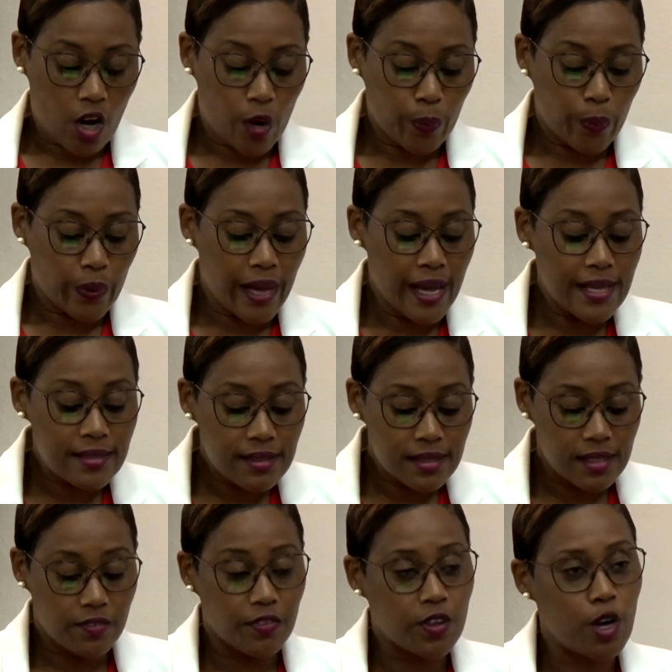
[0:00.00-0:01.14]

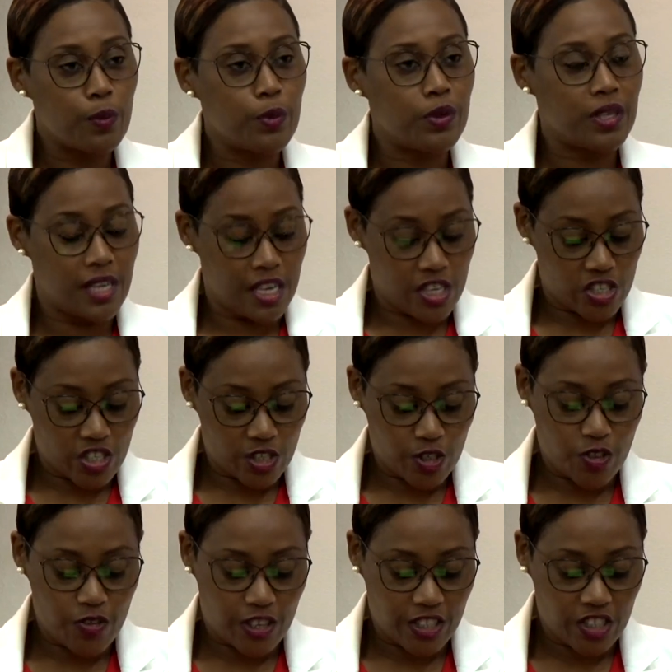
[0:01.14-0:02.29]
comprehensive communication
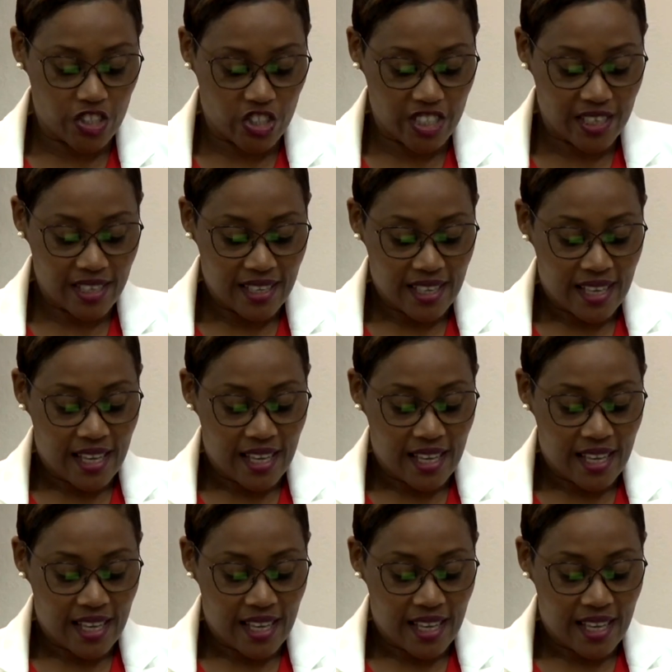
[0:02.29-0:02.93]
strategy